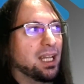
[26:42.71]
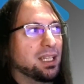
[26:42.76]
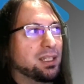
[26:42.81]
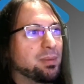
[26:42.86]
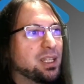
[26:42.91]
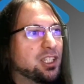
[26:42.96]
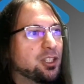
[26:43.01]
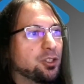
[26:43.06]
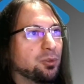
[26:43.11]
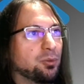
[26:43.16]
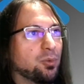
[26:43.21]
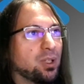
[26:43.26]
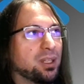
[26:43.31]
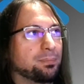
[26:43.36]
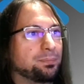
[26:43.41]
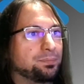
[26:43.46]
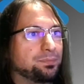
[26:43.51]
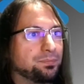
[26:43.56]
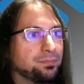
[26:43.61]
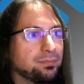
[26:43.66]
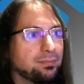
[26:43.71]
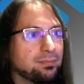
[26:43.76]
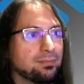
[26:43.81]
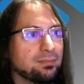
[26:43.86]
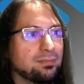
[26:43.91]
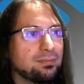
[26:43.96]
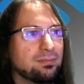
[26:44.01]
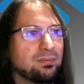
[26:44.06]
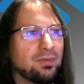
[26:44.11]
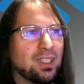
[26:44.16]
admission one.
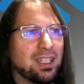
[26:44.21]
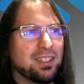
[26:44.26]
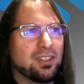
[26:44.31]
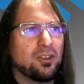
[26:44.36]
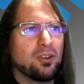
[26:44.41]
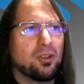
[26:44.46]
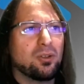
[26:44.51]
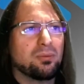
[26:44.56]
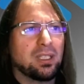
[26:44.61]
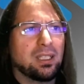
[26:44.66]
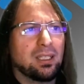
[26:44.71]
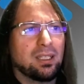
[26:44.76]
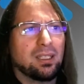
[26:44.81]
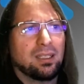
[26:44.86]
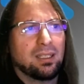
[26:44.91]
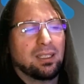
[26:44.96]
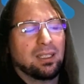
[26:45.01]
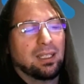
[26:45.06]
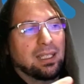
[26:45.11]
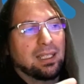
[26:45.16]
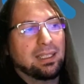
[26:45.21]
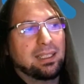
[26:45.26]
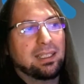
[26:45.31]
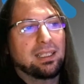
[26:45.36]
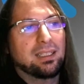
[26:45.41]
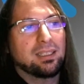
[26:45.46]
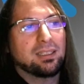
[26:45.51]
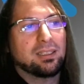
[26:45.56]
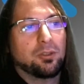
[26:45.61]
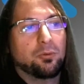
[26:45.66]
So
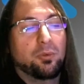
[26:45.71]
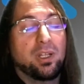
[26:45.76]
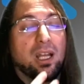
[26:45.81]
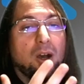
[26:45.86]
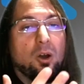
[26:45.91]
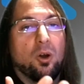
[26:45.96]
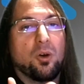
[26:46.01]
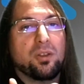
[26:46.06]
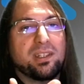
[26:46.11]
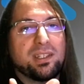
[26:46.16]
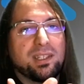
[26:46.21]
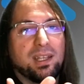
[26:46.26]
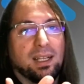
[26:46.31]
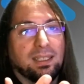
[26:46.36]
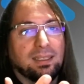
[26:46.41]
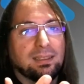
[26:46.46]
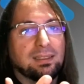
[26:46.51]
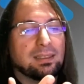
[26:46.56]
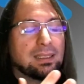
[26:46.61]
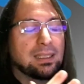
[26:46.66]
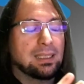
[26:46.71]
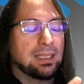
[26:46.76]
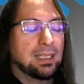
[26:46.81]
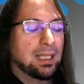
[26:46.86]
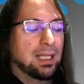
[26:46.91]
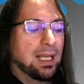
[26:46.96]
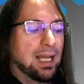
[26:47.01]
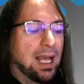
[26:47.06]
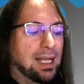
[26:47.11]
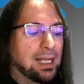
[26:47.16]
here we are on site,
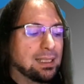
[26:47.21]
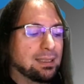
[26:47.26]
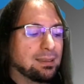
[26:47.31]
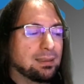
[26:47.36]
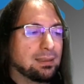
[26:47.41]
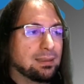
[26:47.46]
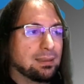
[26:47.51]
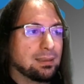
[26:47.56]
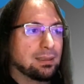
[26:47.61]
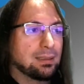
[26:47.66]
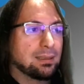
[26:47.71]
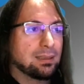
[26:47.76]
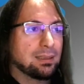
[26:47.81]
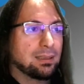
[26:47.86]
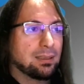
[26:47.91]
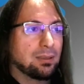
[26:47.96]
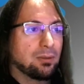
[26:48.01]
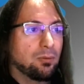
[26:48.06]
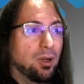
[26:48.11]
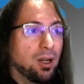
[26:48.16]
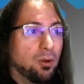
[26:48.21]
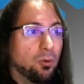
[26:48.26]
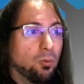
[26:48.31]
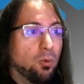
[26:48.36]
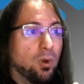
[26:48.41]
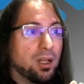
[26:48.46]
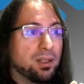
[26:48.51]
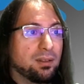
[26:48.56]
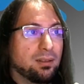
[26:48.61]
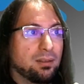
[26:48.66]
and well,
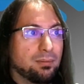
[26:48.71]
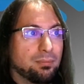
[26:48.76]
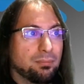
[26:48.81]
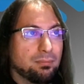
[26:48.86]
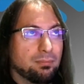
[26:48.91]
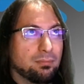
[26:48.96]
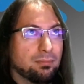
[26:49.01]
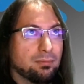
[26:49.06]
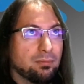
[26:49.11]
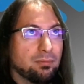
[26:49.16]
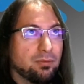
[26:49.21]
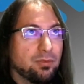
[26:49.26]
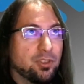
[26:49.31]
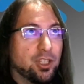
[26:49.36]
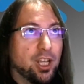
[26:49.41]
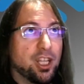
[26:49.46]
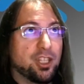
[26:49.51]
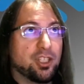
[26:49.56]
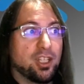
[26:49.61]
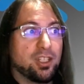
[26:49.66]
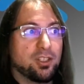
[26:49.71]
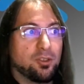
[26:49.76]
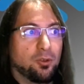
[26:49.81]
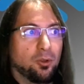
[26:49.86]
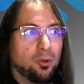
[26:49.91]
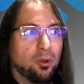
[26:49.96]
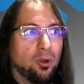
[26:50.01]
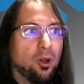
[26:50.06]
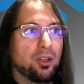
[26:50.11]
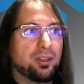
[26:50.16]
what changes a
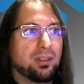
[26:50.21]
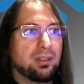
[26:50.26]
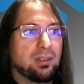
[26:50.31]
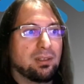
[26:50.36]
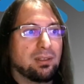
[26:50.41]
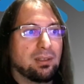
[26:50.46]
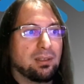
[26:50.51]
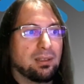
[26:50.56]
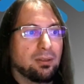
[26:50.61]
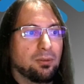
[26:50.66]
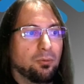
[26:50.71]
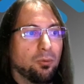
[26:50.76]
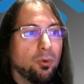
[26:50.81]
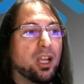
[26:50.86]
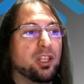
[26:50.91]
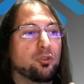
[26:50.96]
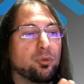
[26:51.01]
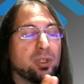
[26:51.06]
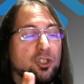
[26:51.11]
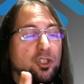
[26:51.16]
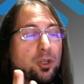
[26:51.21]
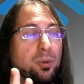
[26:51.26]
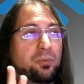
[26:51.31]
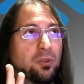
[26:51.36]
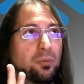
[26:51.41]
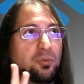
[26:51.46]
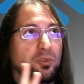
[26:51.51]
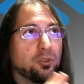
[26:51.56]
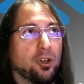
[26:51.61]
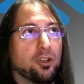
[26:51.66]
lot, why do we jump
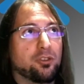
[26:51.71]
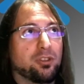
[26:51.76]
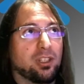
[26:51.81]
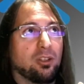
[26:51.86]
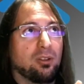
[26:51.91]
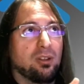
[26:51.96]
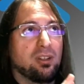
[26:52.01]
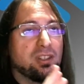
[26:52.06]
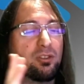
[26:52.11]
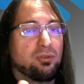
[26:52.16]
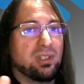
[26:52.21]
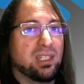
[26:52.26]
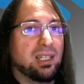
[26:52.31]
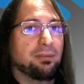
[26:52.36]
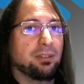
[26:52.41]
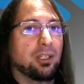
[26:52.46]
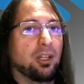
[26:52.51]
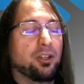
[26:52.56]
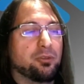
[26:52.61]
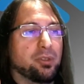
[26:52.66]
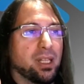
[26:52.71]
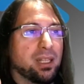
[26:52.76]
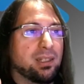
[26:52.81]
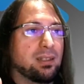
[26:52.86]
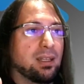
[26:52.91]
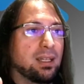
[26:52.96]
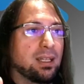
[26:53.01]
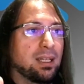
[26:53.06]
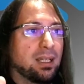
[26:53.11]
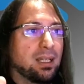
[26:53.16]
from $200 to $700,
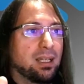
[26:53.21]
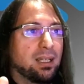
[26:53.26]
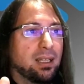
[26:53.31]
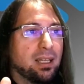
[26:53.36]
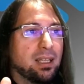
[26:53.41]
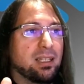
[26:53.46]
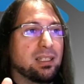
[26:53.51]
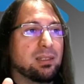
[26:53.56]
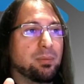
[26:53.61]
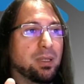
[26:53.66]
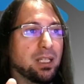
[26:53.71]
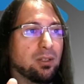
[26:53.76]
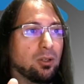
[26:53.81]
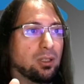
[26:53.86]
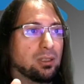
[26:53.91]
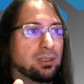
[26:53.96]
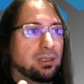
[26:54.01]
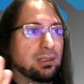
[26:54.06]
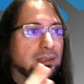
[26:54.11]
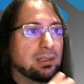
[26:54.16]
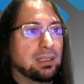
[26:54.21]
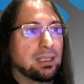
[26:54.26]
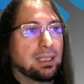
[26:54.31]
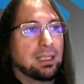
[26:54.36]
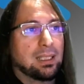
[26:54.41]
is because